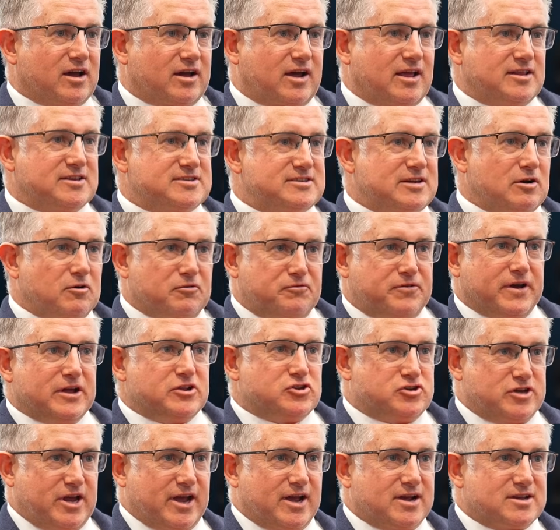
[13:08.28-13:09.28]
can still fit
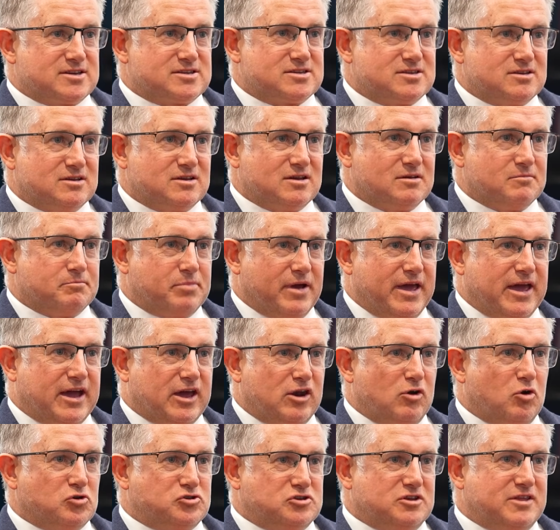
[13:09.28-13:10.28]
jigs, but he
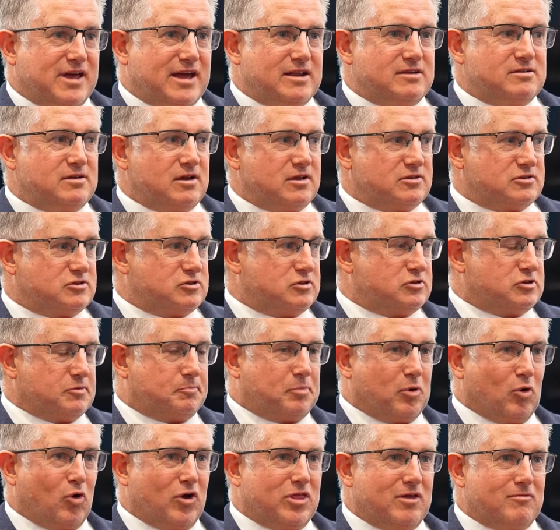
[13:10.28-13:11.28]
can also then
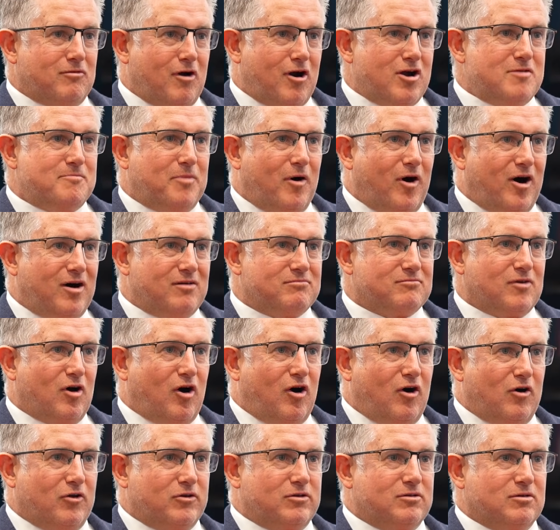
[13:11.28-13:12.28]
deploy the robot
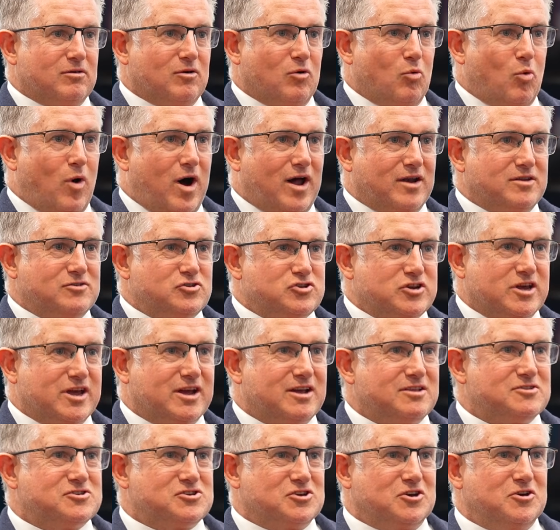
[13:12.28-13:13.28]
on one jig,
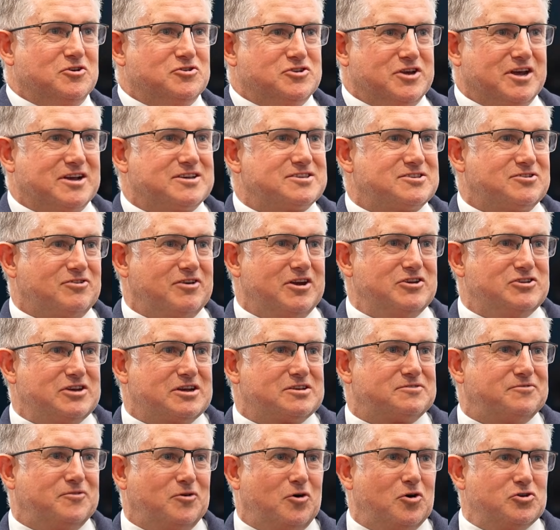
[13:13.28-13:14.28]
two jigs, three
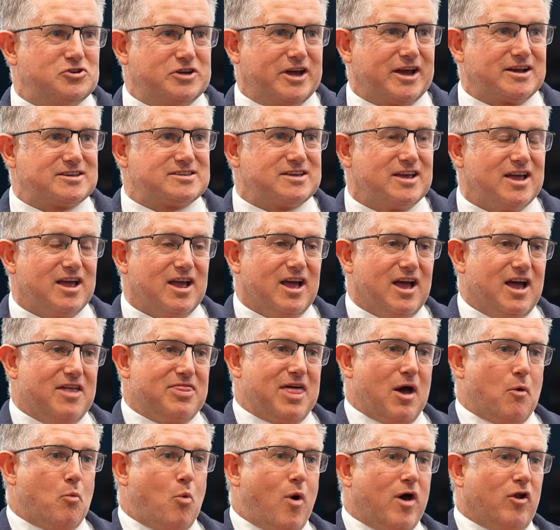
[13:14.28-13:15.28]
jigs, four jigs,
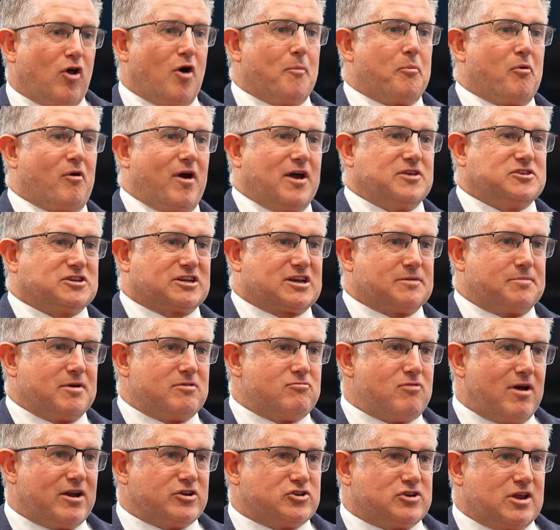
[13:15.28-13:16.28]
that one operator could be
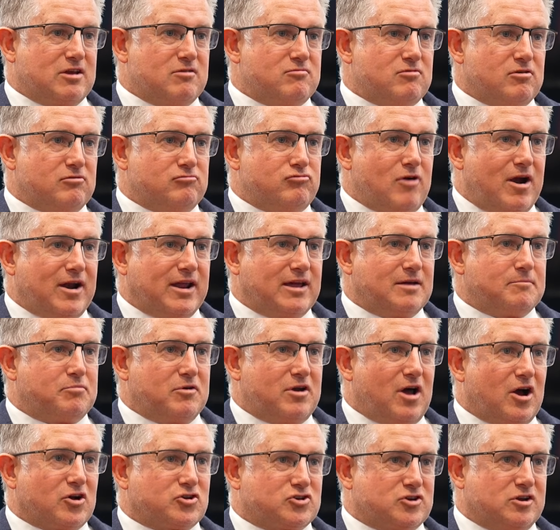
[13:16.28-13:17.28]
actually running
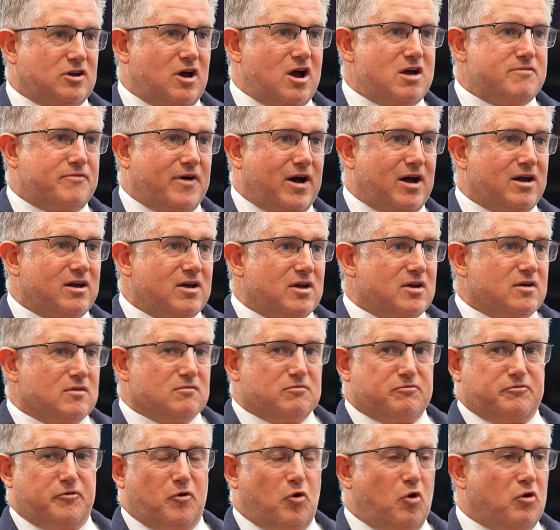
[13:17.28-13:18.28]
production over
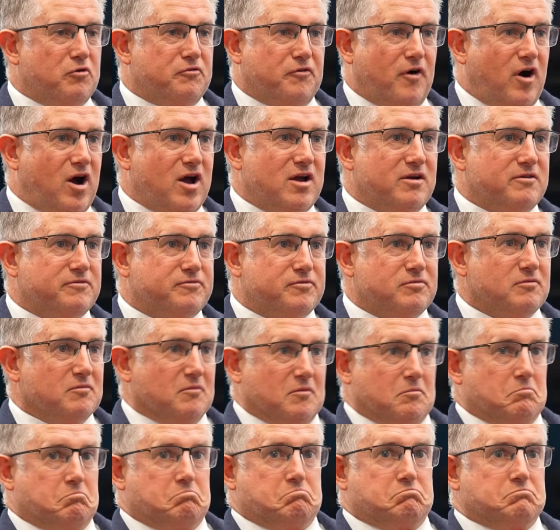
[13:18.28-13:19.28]
four, five,
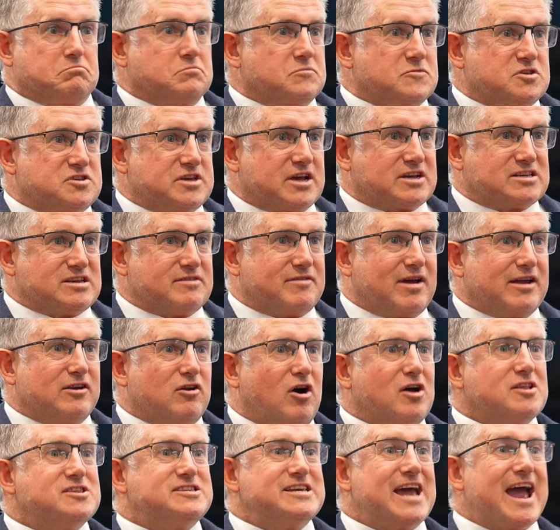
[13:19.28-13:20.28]
six, seven, eight,
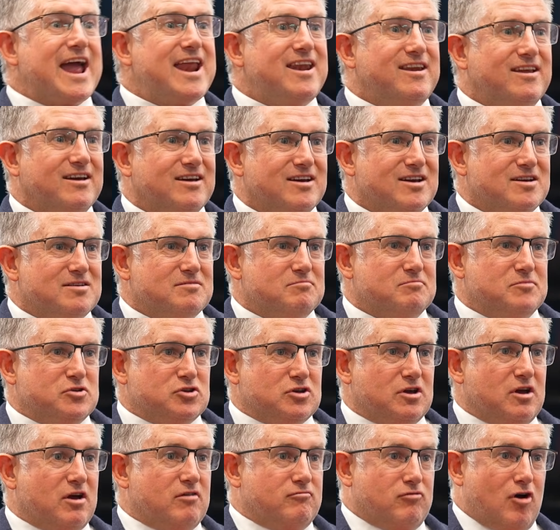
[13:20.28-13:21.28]
nine, ten
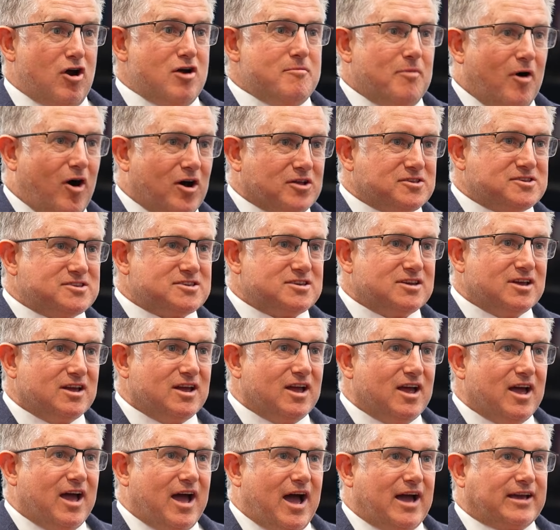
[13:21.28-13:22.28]
robots
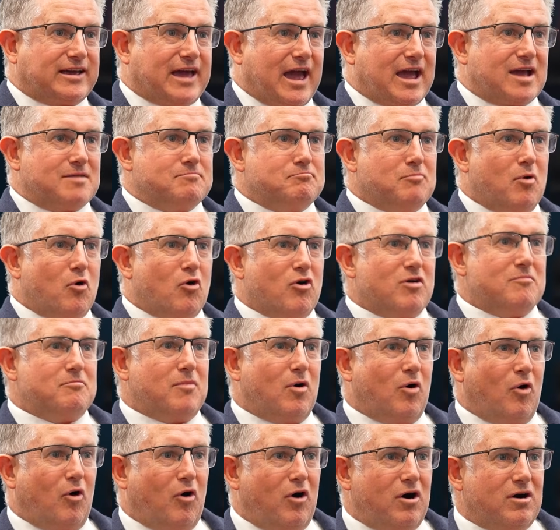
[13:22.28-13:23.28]
and getting more and
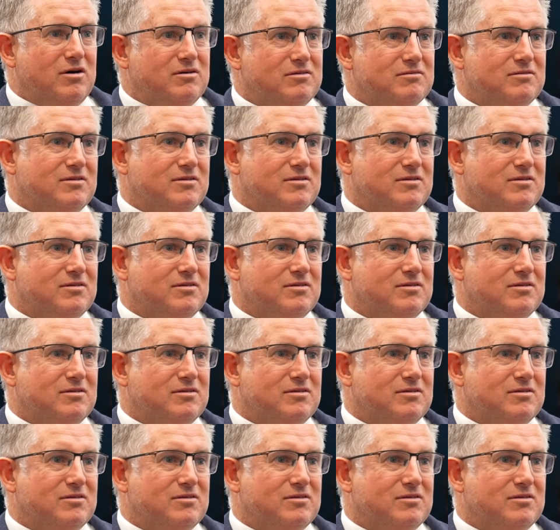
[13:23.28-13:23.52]
more